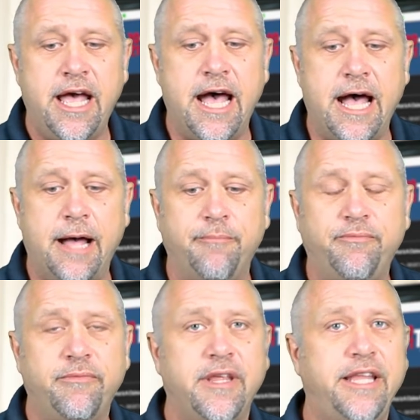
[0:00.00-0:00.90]

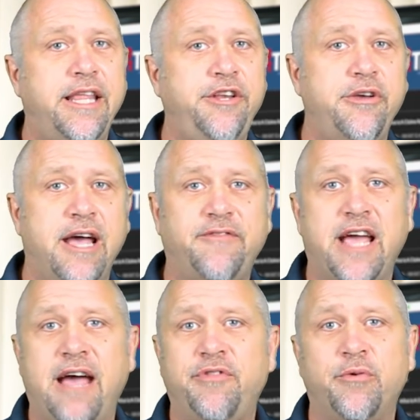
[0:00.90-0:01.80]
And then you have
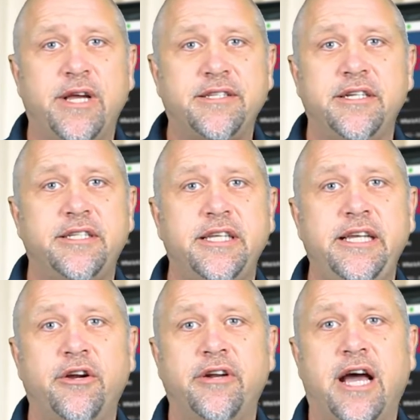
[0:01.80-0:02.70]
to have the
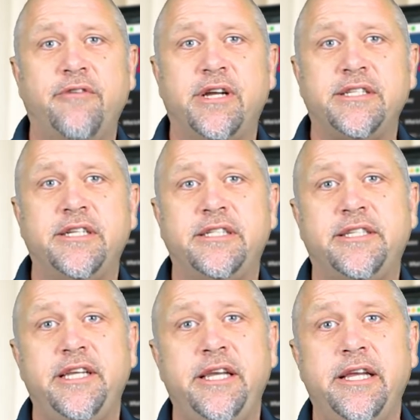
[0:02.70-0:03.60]
residency or
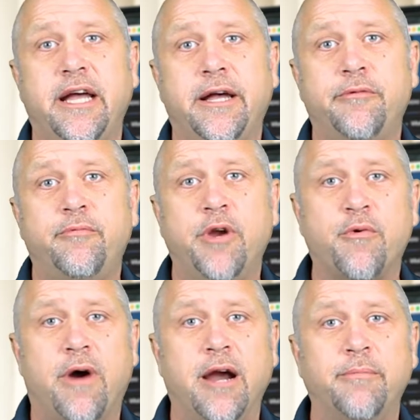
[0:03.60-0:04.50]
non-residency
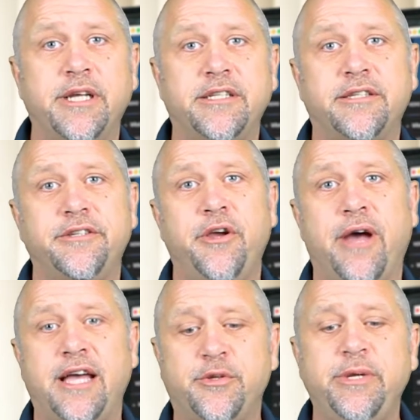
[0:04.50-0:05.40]
requirements,
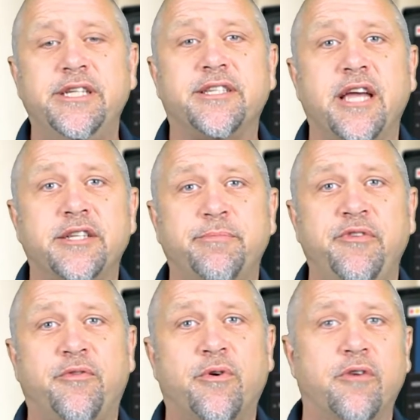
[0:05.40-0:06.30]
as we discussed
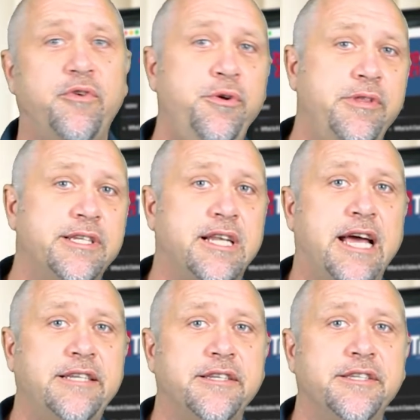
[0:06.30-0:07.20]
before, of who this
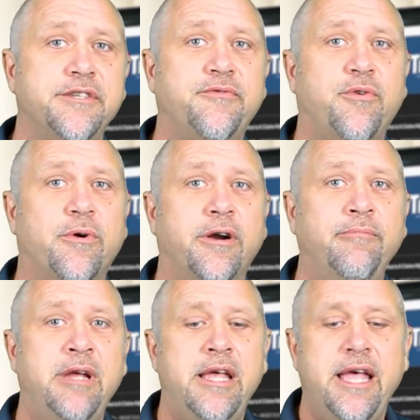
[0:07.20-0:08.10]
license is for.
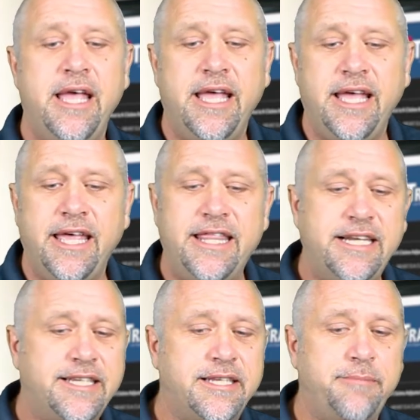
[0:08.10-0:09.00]
And
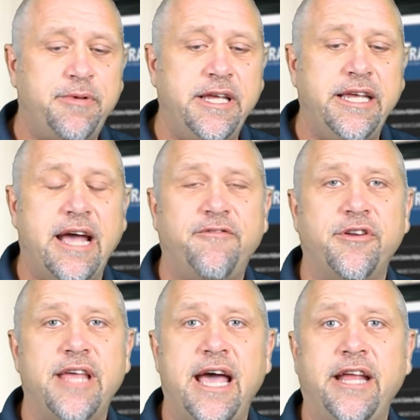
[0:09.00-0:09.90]
then simply
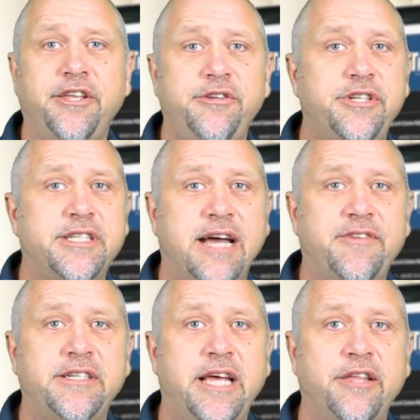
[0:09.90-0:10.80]
after that, you just
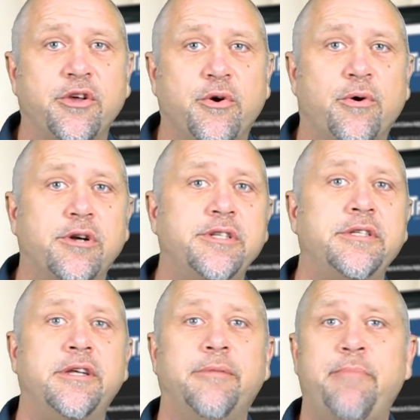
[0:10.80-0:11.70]
have to take the
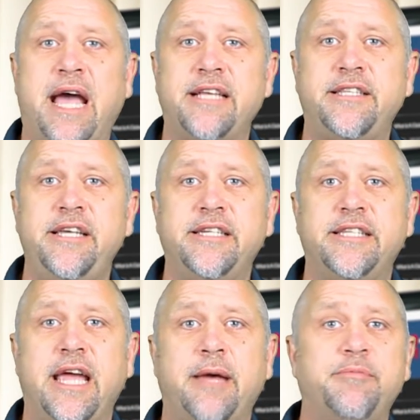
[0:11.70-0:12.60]
course, pass the
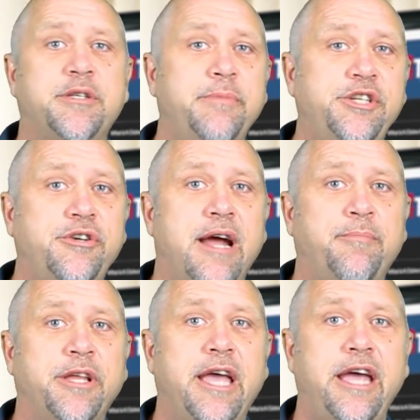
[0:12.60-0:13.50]
exam, submit your
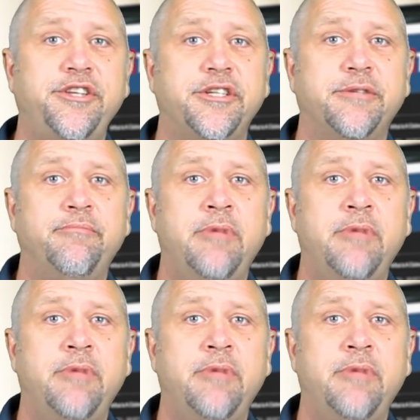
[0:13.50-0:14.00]
application.